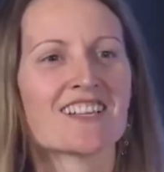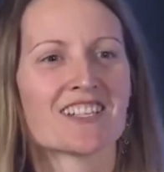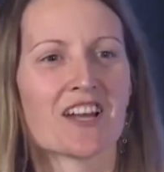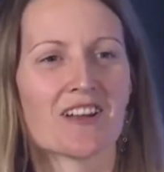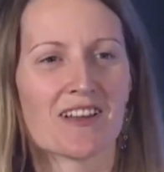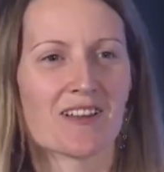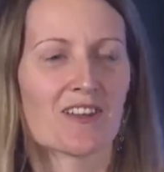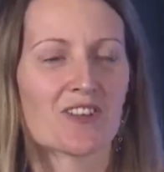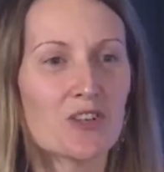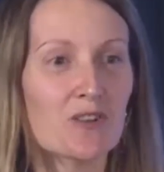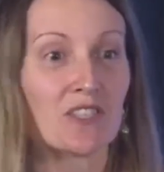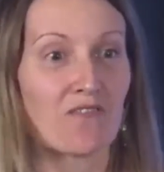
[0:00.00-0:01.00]
So uh,
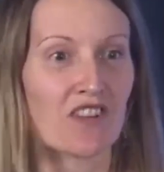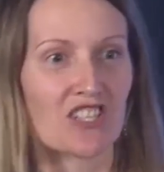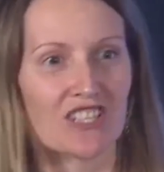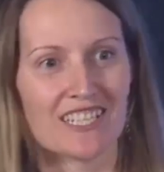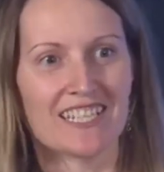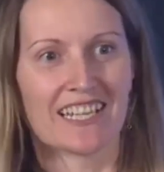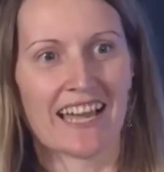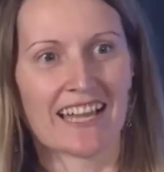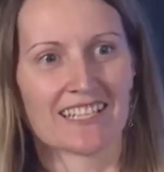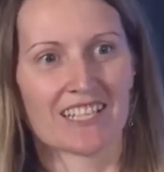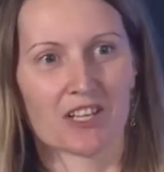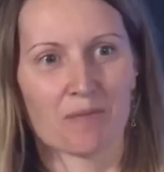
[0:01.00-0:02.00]
huge efficiency
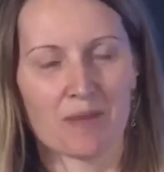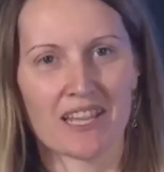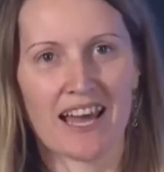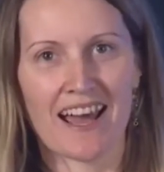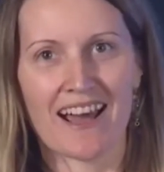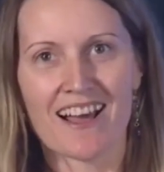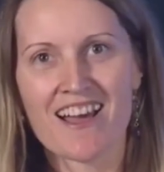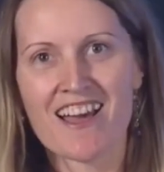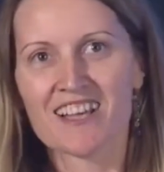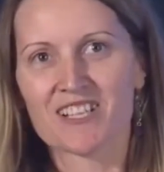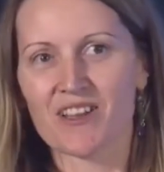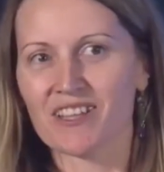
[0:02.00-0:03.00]
gains that can be there.
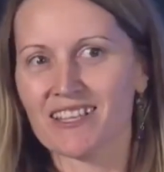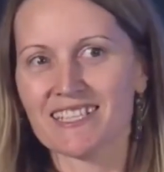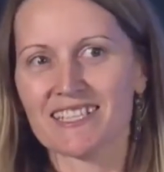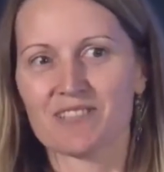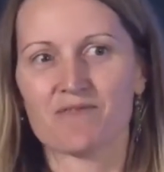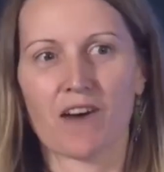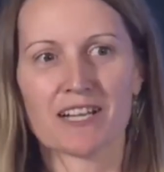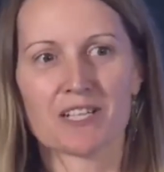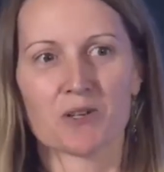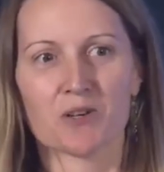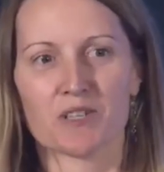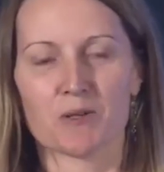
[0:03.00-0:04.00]
So I think this is
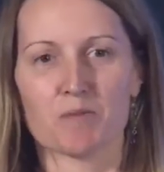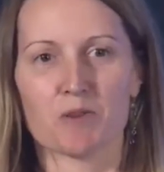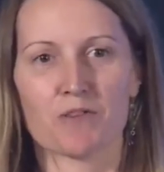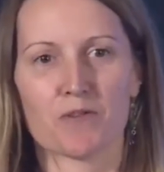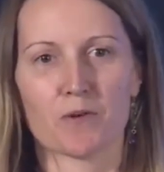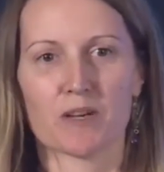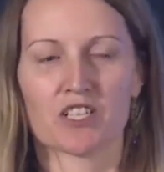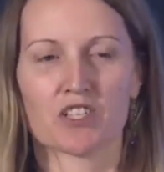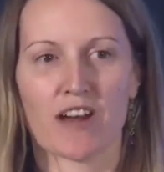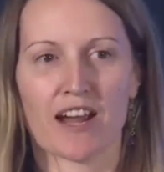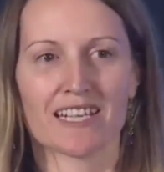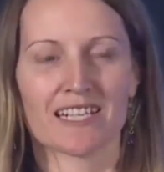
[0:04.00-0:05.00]
vital as we move forward to
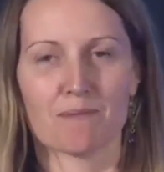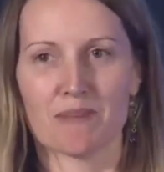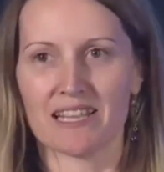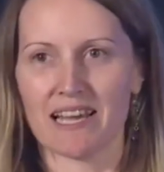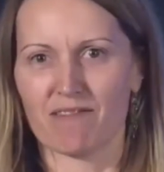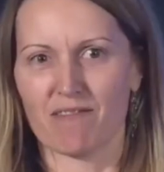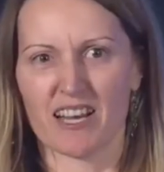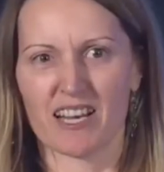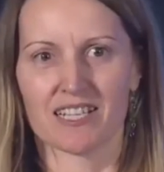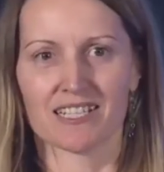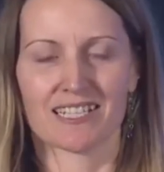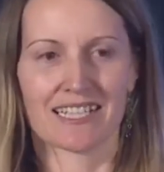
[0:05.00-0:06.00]
trying to meet that
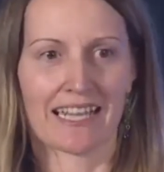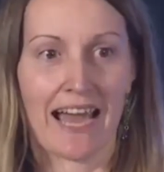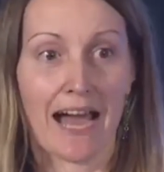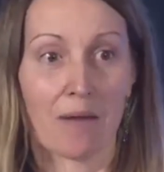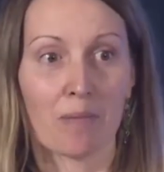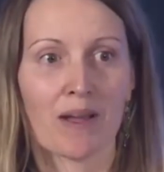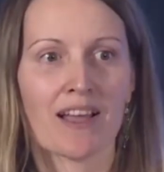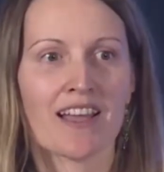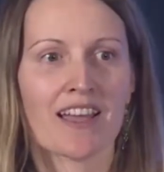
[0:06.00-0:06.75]
finance gap.